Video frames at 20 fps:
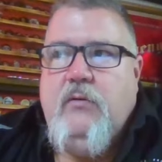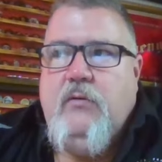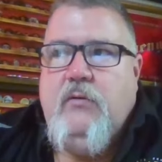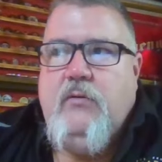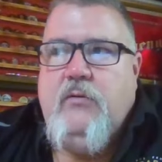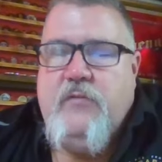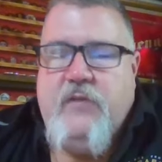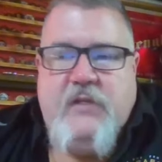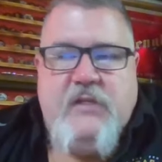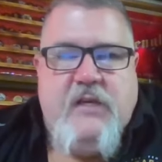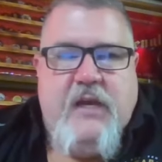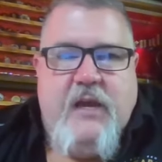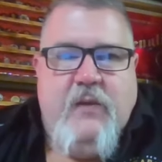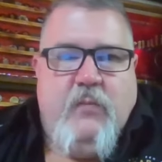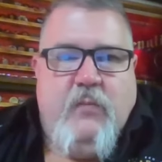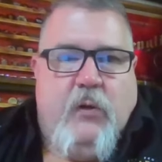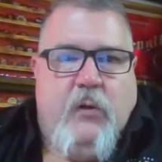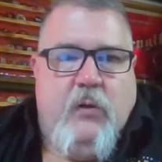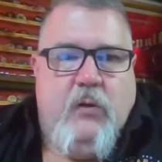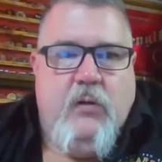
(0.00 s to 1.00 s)
to the
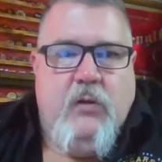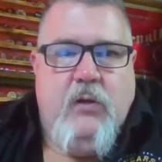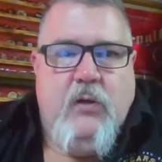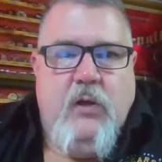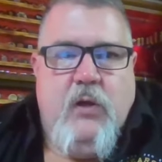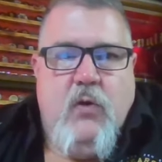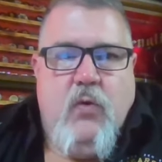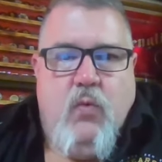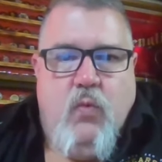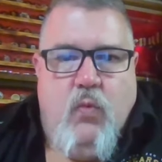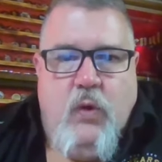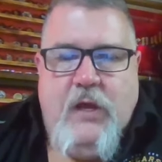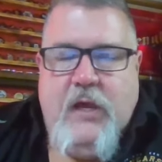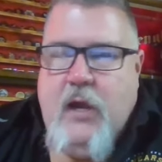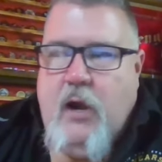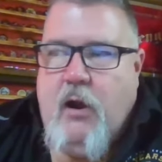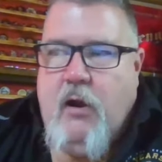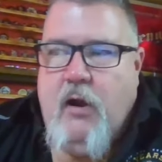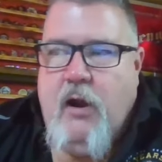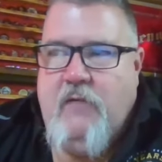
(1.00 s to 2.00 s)
table we
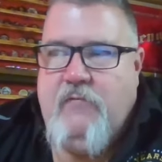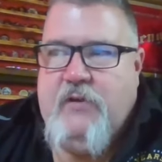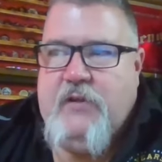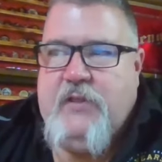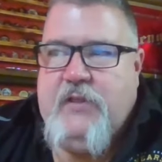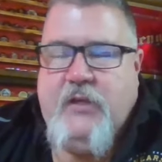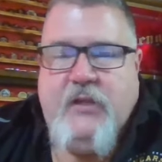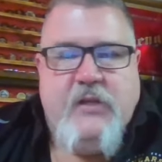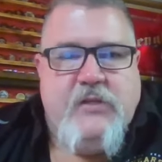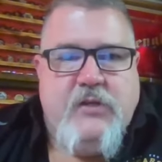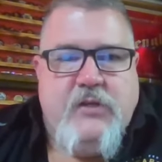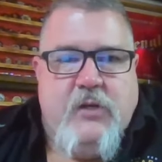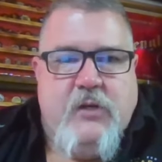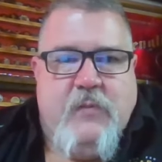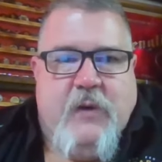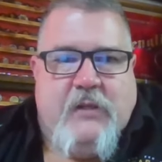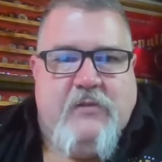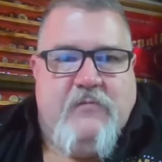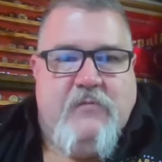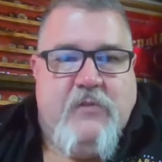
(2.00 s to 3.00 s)
are everything that's good
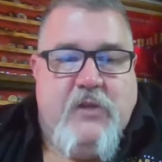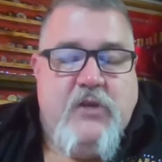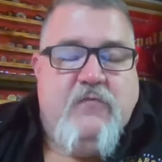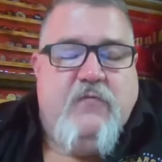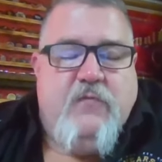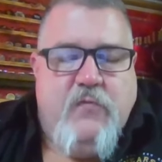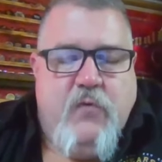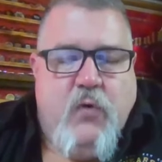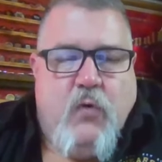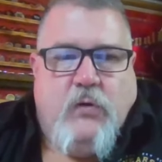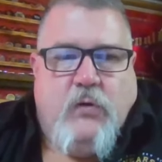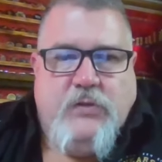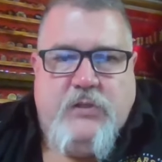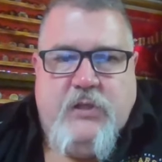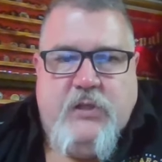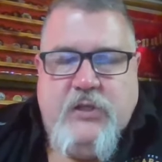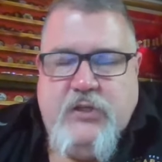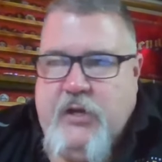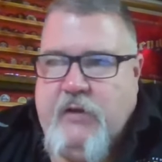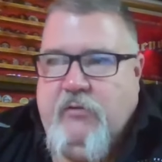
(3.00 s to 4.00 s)
about the, the fools
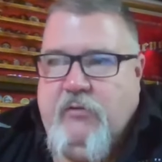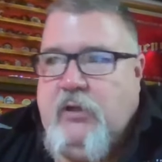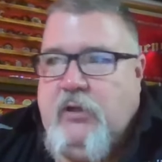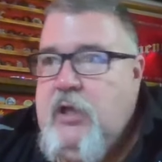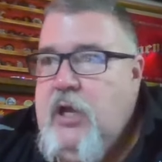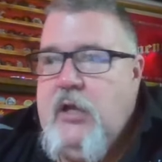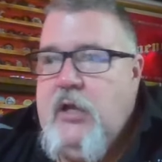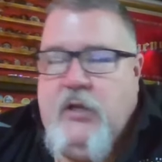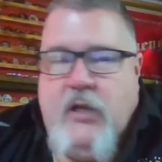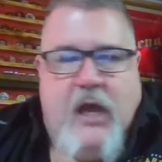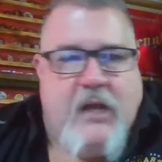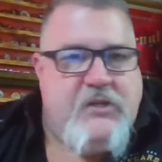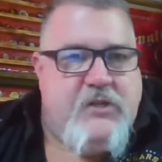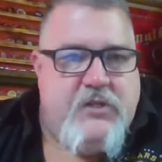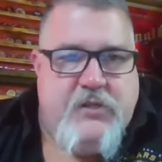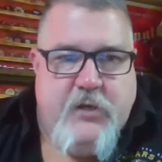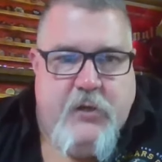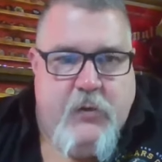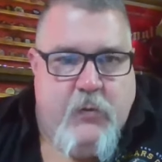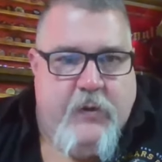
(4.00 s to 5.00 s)
in general, not just
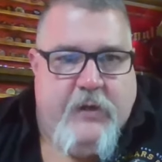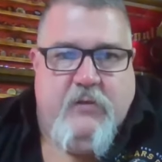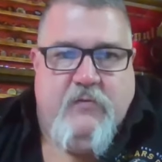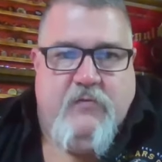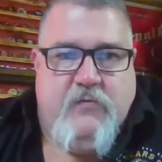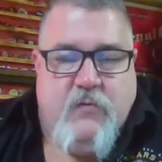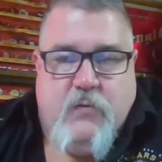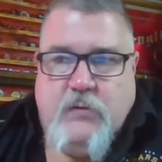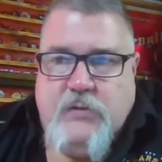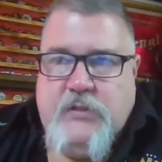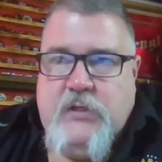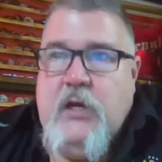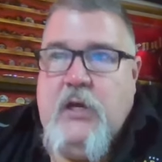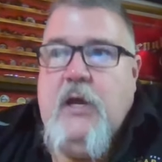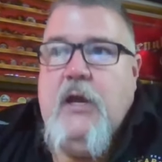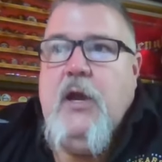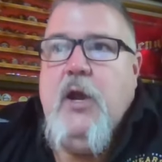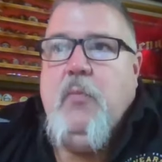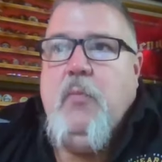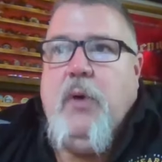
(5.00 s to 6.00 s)
the New England fools,
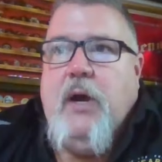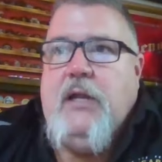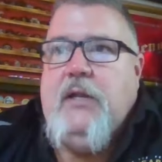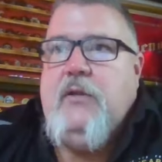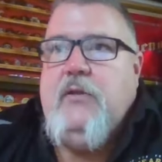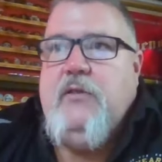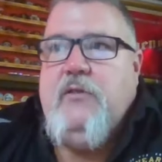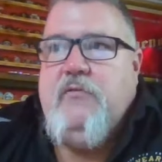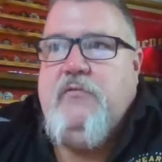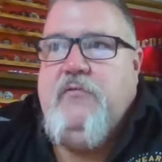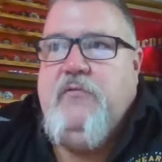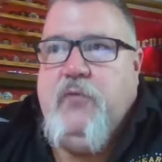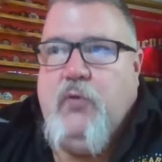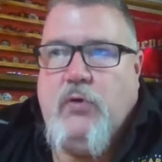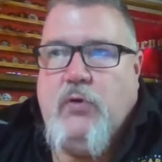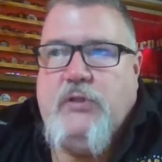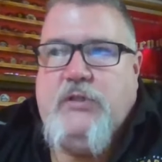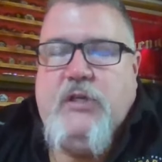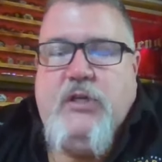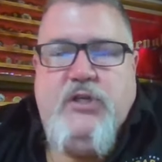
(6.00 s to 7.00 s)
but the
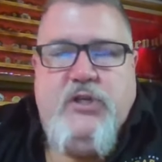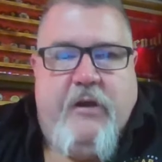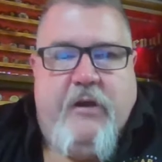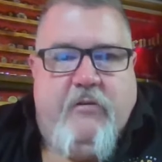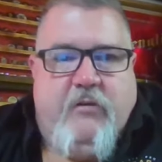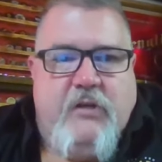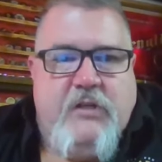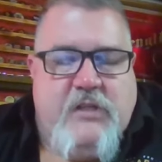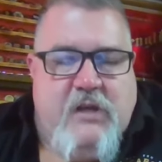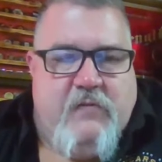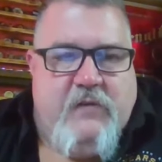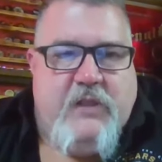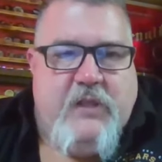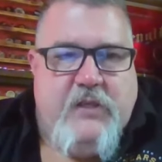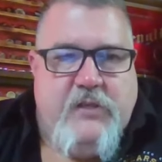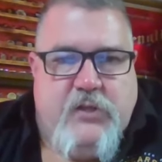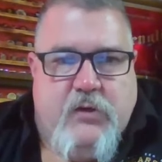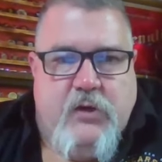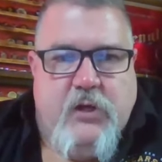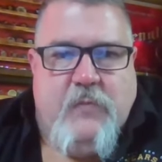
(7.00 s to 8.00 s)
fools in general is everything
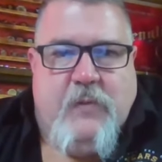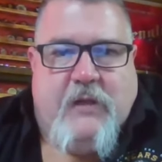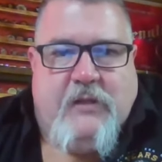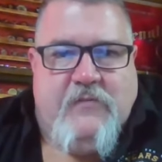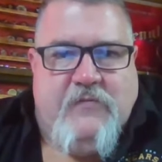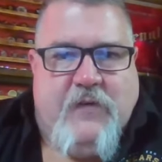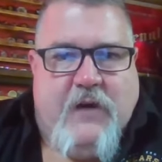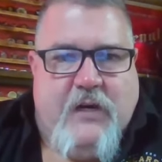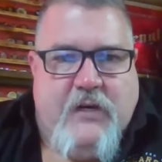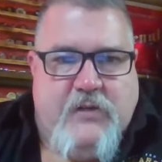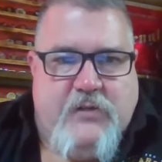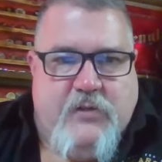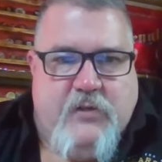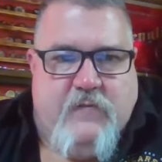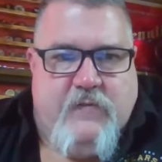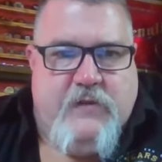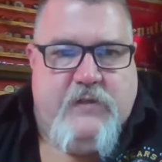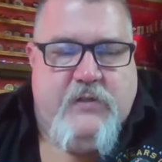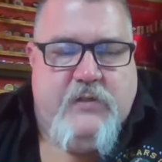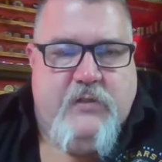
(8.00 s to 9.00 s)
that's good about the fire
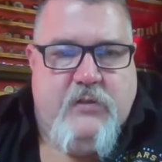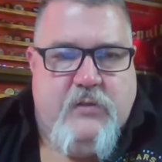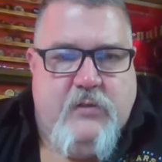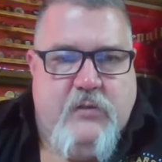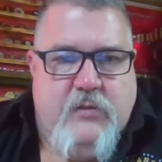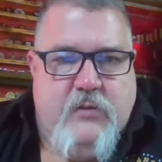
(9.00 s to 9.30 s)
service. Mm.